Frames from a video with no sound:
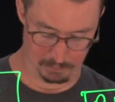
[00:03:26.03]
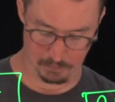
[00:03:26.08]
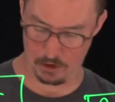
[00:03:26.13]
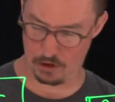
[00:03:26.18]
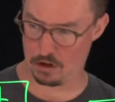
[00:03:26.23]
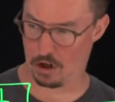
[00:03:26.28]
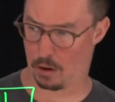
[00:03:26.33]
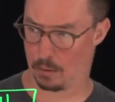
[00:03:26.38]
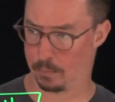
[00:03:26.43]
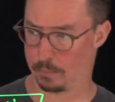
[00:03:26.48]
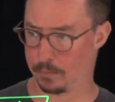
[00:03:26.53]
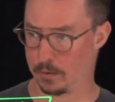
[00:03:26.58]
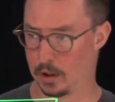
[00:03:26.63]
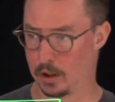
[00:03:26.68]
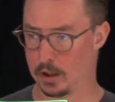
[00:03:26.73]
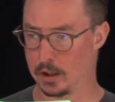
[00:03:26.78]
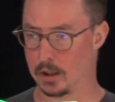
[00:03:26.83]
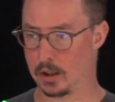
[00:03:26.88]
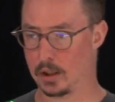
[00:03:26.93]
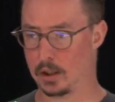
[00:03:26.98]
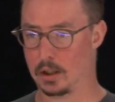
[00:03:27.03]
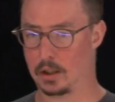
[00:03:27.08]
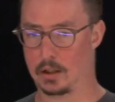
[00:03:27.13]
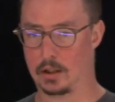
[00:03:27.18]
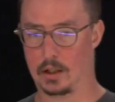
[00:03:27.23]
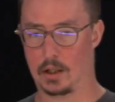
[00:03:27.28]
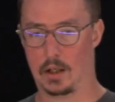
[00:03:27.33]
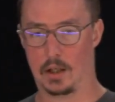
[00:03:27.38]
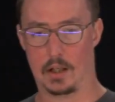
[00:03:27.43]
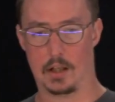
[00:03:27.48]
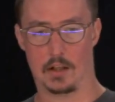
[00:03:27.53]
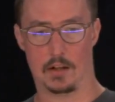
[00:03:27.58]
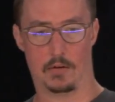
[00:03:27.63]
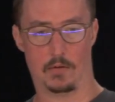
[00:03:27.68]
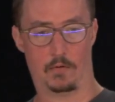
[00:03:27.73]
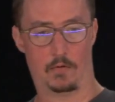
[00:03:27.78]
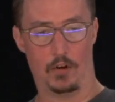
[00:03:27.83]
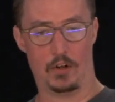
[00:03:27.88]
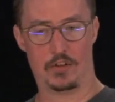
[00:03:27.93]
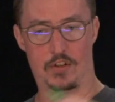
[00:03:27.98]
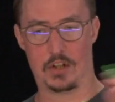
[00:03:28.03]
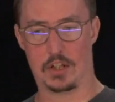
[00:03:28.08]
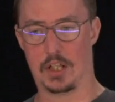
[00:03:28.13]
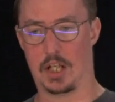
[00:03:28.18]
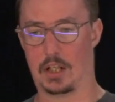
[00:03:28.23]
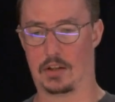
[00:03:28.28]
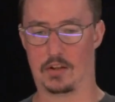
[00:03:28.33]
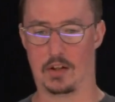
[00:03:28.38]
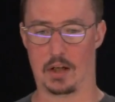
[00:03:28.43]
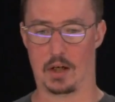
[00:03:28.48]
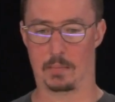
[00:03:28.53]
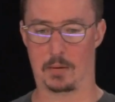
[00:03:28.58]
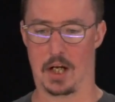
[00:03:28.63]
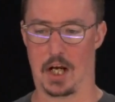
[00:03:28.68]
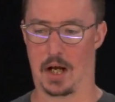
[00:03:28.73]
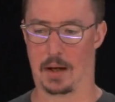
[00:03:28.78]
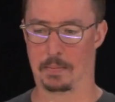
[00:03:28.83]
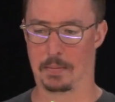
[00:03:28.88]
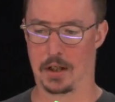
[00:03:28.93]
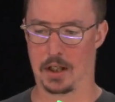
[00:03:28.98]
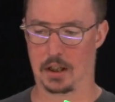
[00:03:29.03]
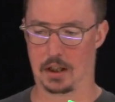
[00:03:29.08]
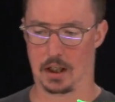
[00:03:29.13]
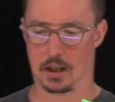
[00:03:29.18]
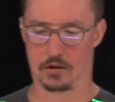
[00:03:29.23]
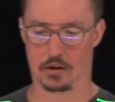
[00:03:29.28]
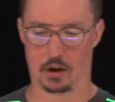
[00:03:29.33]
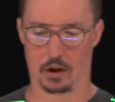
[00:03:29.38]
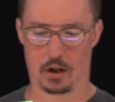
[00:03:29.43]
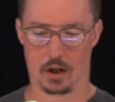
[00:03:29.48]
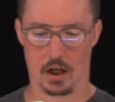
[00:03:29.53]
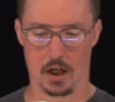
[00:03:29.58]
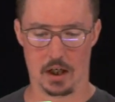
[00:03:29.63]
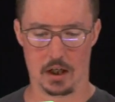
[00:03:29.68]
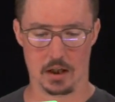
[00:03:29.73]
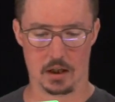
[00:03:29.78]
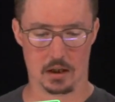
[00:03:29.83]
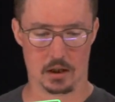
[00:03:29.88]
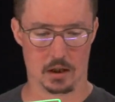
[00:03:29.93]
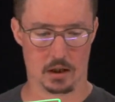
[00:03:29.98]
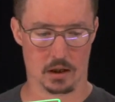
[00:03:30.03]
So, first thing that's going to be happening is our client